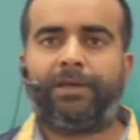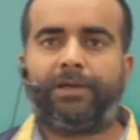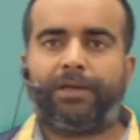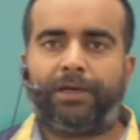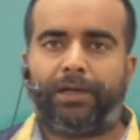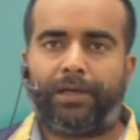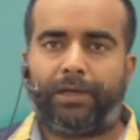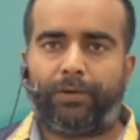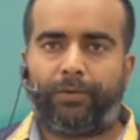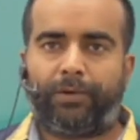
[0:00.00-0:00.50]

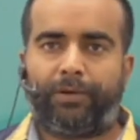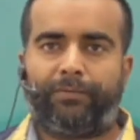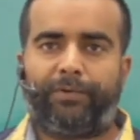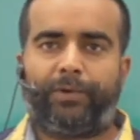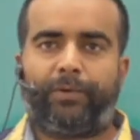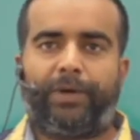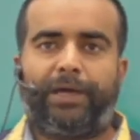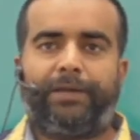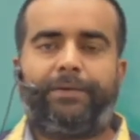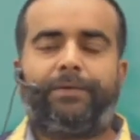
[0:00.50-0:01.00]
Hello
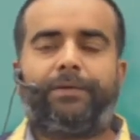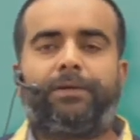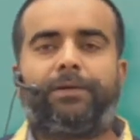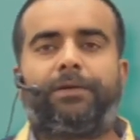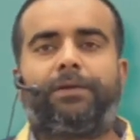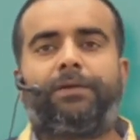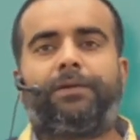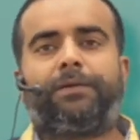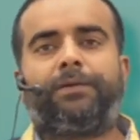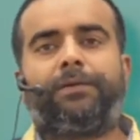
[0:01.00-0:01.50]
everyone,
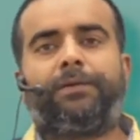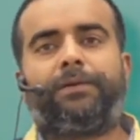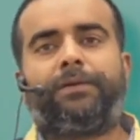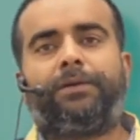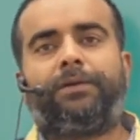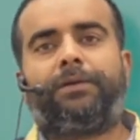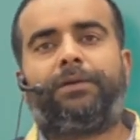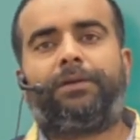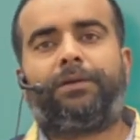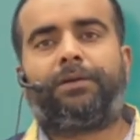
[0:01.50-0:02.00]

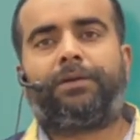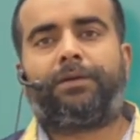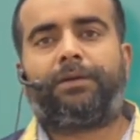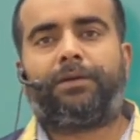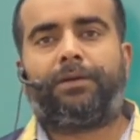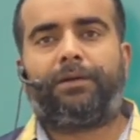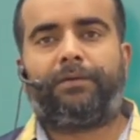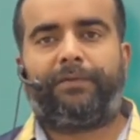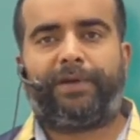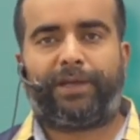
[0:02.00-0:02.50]

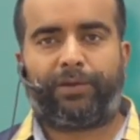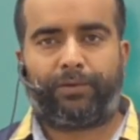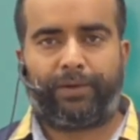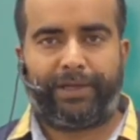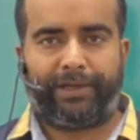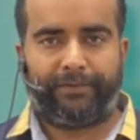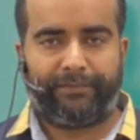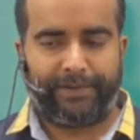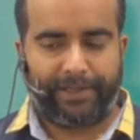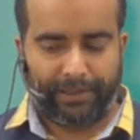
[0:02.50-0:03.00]
a very good
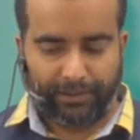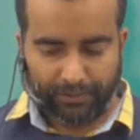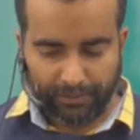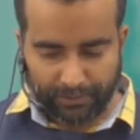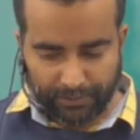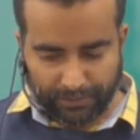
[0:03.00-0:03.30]
evening.